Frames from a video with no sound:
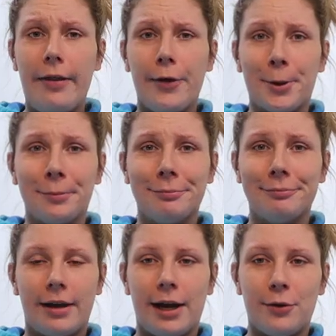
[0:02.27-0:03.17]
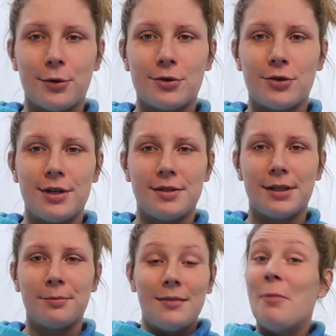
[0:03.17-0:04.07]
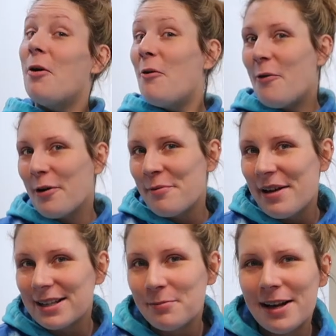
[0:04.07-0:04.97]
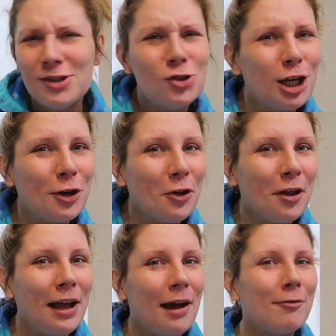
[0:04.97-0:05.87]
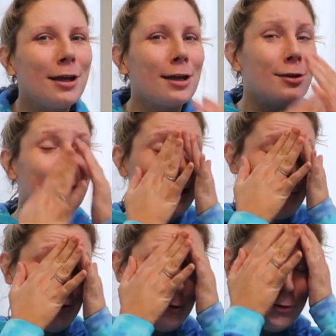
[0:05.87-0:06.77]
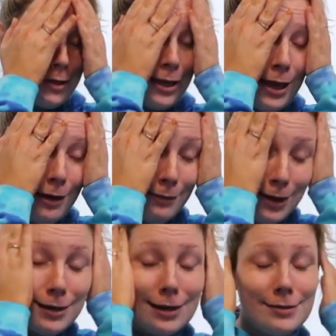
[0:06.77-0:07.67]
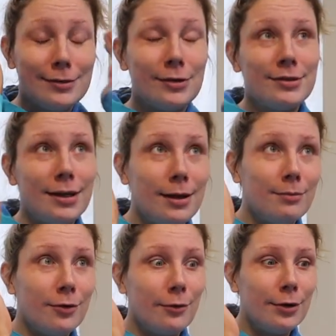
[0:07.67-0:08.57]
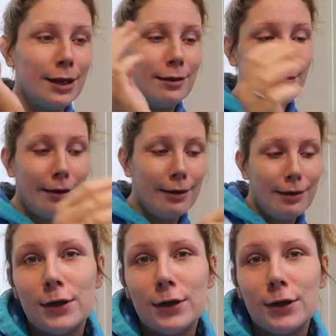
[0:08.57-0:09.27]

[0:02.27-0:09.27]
Hello, my hair looks crazy. But welcome back to my channel. I have like a new camera, so like I have like a nice little setup recording thing.